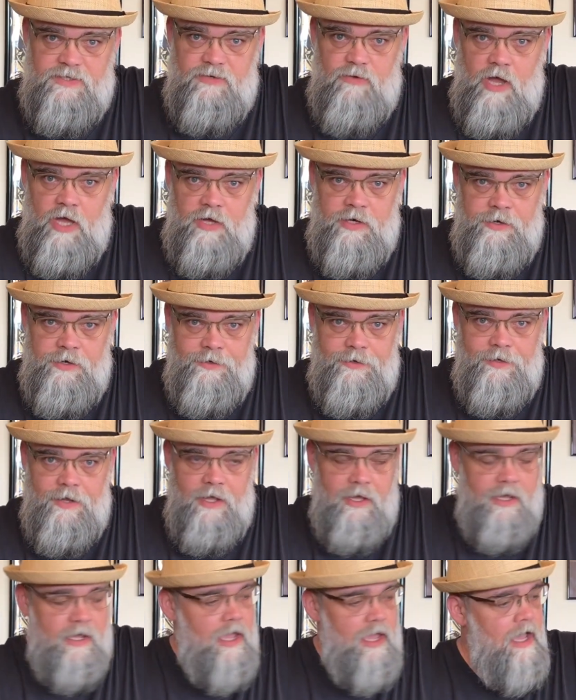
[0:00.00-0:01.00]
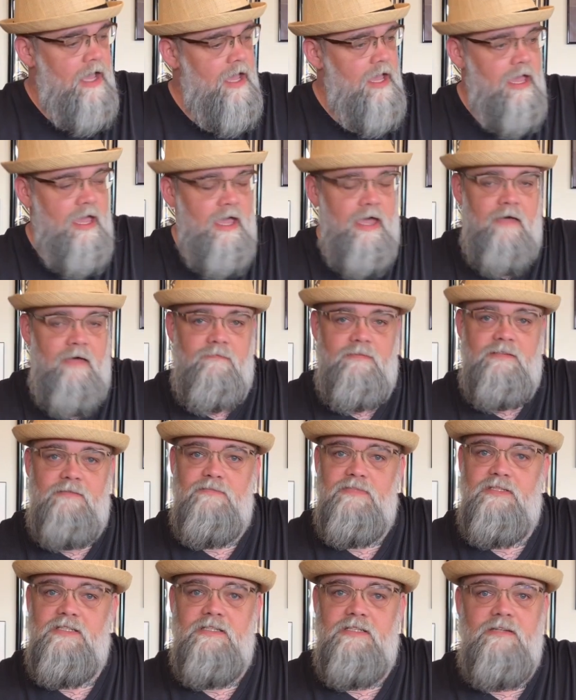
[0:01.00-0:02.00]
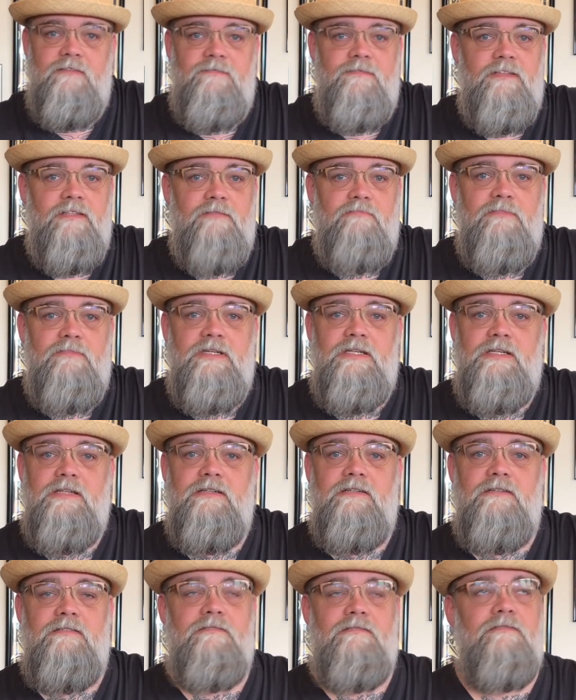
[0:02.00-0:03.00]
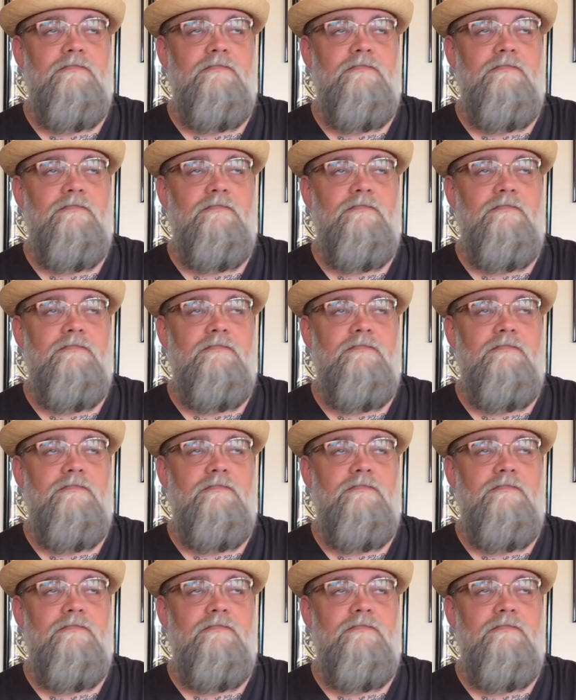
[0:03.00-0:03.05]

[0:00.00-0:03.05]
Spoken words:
around here today. I have some stuff in the mail